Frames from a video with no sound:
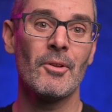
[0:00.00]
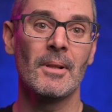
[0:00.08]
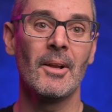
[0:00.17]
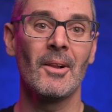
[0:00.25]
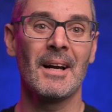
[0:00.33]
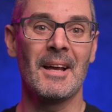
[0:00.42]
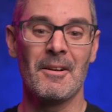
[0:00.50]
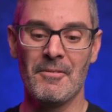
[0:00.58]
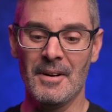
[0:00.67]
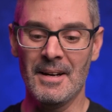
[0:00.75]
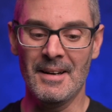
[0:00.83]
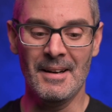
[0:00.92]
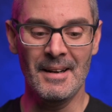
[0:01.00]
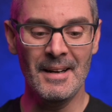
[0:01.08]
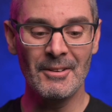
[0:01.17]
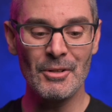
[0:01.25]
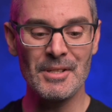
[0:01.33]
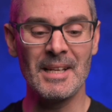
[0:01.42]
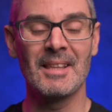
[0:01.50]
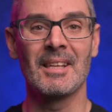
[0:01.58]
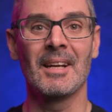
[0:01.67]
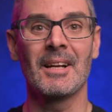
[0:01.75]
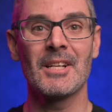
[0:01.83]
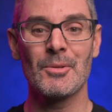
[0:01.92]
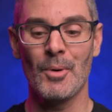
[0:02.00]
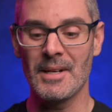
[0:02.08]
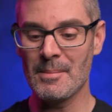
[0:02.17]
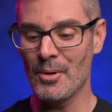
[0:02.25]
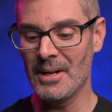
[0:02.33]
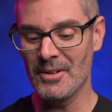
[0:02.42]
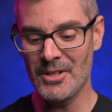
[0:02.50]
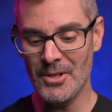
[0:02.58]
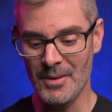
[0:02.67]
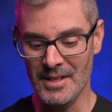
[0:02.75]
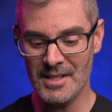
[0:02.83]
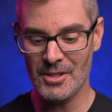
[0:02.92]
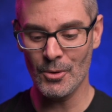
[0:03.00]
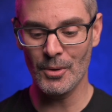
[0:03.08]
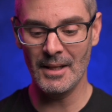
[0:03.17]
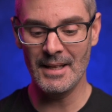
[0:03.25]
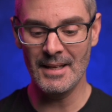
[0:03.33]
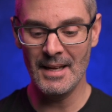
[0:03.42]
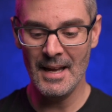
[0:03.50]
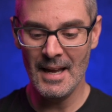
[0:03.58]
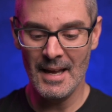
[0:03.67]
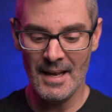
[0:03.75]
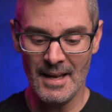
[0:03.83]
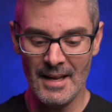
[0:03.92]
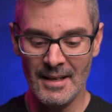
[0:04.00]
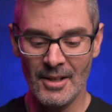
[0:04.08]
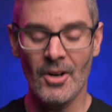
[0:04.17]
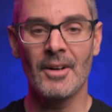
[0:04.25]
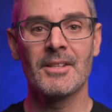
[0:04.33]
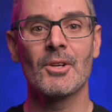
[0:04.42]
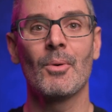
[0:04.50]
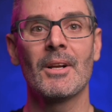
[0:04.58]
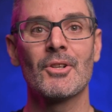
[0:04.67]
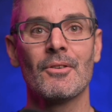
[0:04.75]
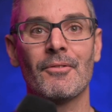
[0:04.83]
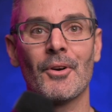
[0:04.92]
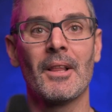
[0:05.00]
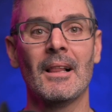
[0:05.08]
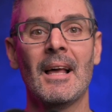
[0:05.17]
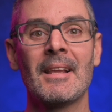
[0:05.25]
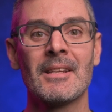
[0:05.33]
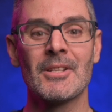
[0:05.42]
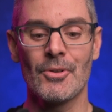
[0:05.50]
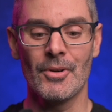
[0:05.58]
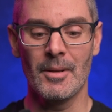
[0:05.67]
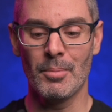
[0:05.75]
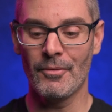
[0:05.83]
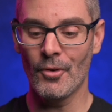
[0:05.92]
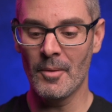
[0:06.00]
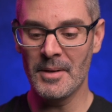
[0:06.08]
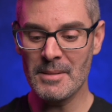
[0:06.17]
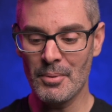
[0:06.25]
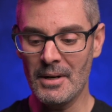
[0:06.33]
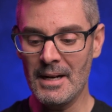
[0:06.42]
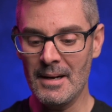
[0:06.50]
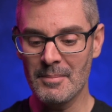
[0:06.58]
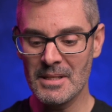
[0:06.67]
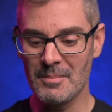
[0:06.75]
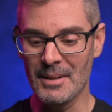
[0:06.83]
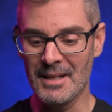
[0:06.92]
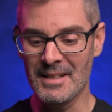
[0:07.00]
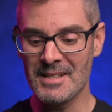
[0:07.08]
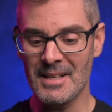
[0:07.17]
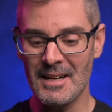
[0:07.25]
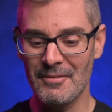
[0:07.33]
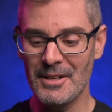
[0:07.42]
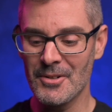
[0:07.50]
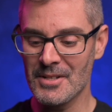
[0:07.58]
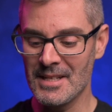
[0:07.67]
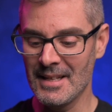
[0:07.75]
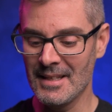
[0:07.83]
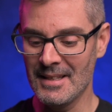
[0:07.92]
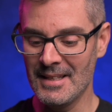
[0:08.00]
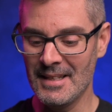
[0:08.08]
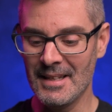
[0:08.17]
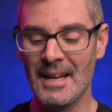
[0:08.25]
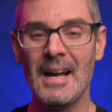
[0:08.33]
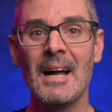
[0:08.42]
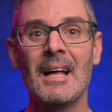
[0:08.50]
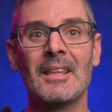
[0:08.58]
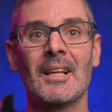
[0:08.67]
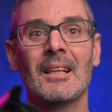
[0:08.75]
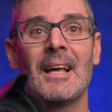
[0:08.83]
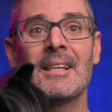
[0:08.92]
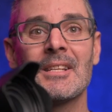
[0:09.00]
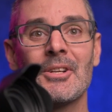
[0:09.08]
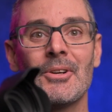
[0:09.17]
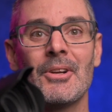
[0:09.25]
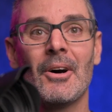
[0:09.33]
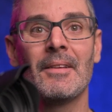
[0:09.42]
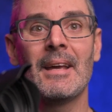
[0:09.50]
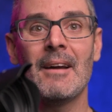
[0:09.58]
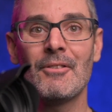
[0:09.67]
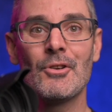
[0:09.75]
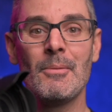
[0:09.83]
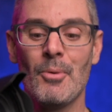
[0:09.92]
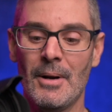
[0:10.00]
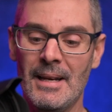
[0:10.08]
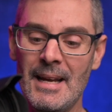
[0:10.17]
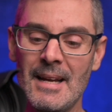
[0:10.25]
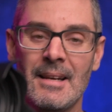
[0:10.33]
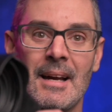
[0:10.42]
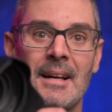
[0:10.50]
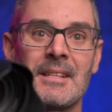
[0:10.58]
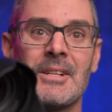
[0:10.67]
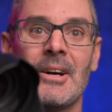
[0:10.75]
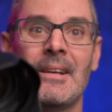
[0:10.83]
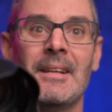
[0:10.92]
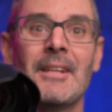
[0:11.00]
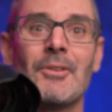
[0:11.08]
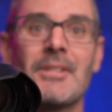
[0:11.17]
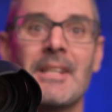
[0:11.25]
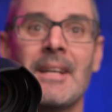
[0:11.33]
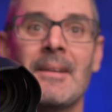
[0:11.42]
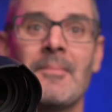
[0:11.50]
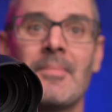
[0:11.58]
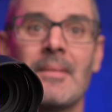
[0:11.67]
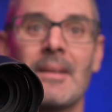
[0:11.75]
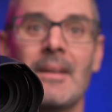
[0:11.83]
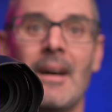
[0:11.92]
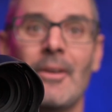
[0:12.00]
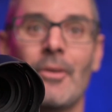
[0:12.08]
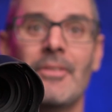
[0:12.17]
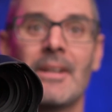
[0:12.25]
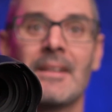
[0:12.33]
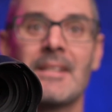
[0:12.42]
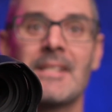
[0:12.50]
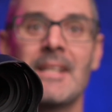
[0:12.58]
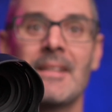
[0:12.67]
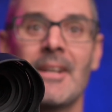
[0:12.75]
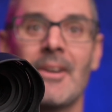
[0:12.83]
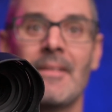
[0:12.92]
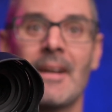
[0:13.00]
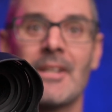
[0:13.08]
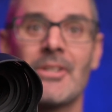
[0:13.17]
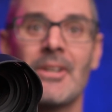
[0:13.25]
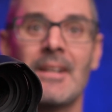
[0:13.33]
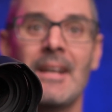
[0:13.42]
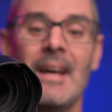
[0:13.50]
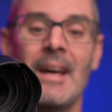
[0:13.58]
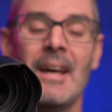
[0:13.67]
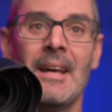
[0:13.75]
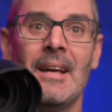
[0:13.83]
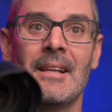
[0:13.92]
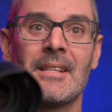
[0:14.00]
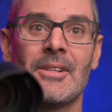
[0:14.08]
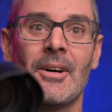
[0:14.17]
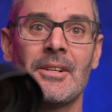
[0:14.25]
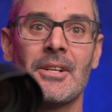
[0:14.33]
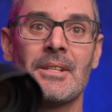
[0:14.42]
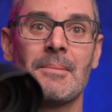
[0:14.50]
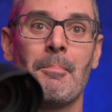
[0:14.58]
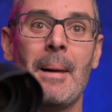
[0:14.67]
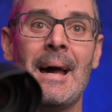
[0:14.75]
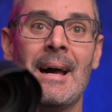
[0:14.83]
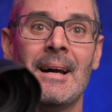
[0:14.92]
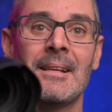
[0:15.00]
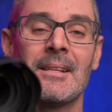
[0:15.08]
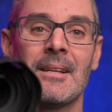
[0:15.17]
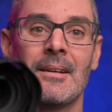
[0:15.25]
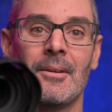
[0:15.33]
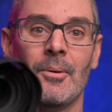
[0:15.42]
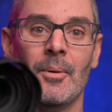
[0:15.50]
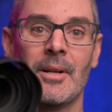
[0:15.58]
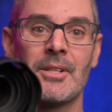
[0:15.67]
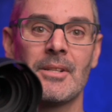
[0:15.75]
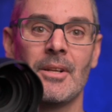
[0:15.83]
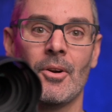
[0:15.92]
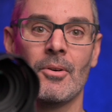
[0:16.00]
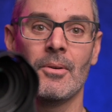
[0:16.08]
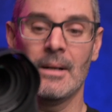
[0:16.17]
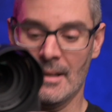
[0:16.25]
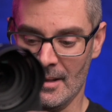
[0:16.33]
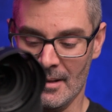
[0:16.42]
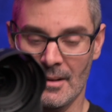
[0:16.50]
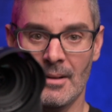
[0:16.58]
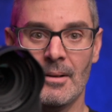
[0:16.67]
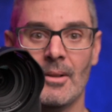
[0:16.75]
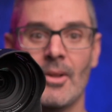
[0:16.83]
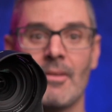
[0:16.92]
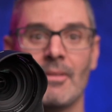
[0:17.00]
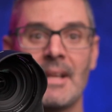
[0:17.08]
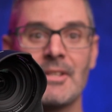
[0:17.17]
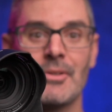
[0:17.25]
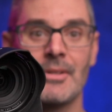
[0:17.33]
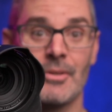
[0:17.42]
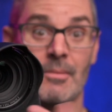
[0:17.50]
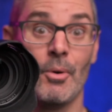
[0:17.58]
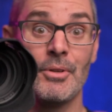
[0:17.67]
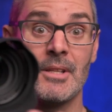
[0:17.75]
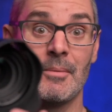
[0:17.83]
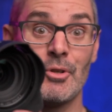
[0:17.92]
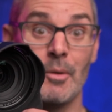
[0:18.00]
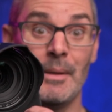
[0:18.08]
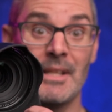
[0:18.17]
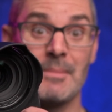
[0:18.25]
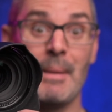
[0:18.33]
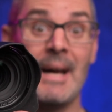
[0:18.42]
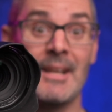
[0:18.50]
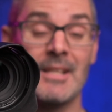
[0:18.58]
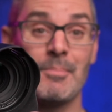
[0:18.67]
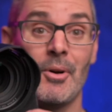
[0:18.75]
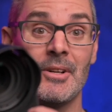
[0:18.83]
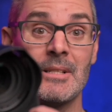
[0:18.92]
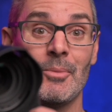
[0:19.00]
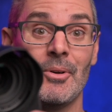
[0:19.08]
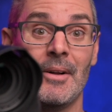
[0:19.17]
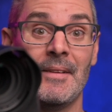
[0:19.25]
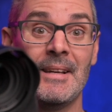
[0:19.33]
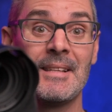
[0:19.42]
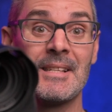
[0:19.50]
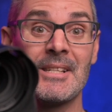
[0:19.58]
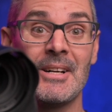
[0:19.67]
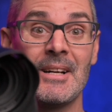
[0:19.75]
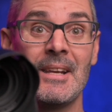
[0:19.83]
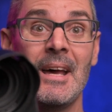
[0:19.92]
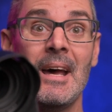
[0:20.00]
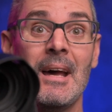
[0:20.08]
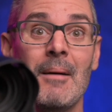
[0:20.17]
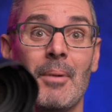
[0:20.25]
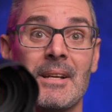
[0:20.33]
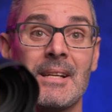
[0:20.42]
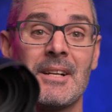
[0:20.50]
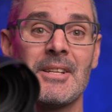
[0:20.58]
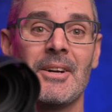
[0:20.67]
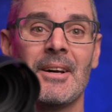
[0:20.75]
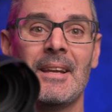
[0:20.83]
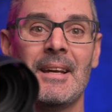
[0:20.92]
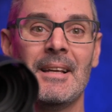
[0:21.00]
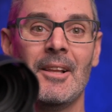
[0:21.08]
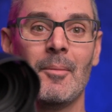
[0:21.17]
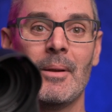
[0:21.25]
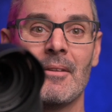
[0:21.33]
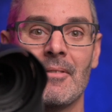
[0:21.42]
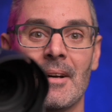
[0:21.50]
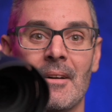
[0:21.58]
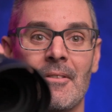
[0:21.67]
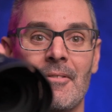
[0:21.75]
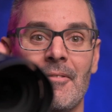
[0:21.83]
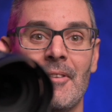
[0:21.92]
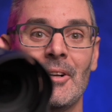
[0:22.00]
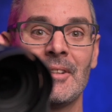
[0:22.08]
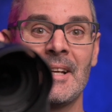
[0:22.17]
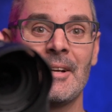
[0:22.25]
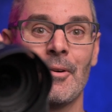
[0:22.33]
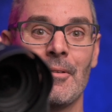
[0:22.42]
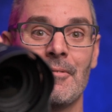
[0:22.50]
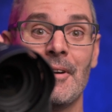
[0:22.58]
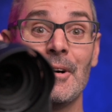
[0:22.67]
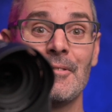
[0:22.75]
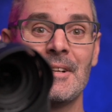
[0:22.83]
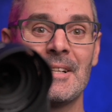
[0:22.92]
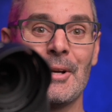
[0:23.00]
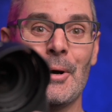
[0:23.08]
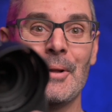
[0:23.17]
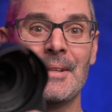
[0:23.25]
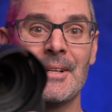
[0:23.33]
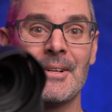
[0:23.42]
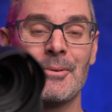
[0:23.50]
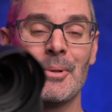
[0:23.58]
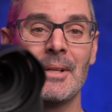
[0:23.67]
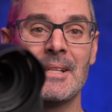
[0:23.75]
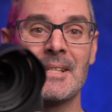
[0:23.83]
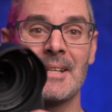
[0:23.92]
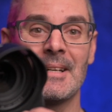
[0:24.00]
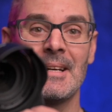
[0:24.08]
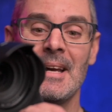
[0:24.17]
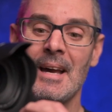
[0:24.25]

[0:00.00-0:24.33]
little kind of interesting thing I just wanted to point out to you, it's totally inconsequential for the lens or the performance perhaps, but it's kind of interesting that the lens hood on the f2.8 has got an interesting, I don't know if you can see it there in that shot, it's not just matte, which, a lot of lens hoods, or most of them, should be as matte as possible on the inside, but it's actually got a little bit of a felting or velvet on there really to